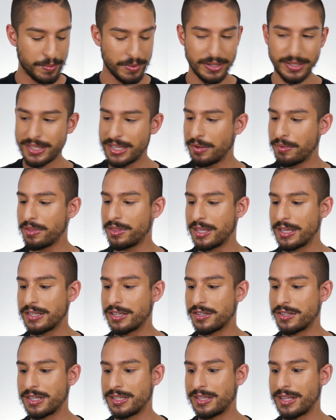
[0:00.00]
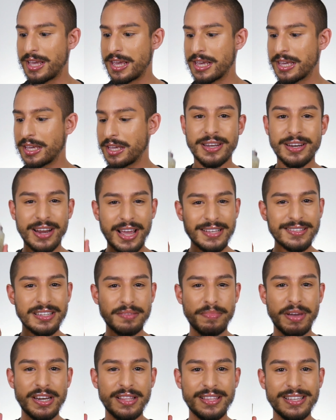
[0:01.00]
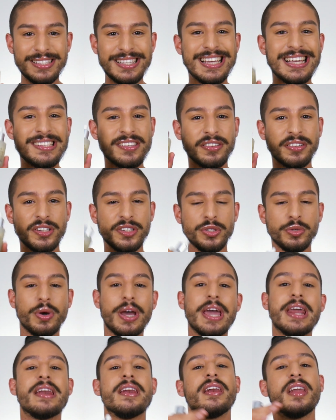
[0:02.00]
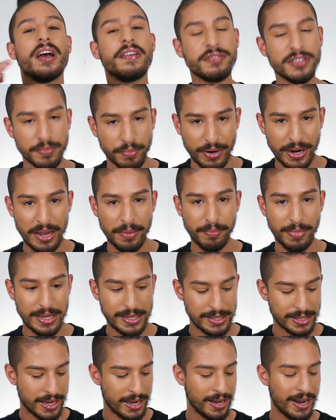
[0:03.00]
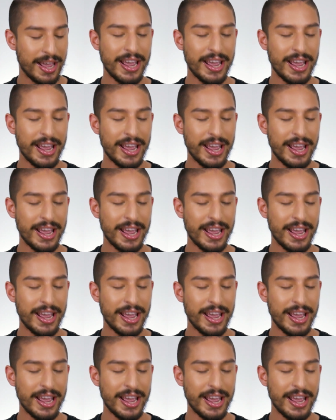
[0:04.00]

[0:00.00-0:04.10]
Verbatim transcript: But the tea with this is just like, the niacinamide in this isn't going to do enough to brighten my skin.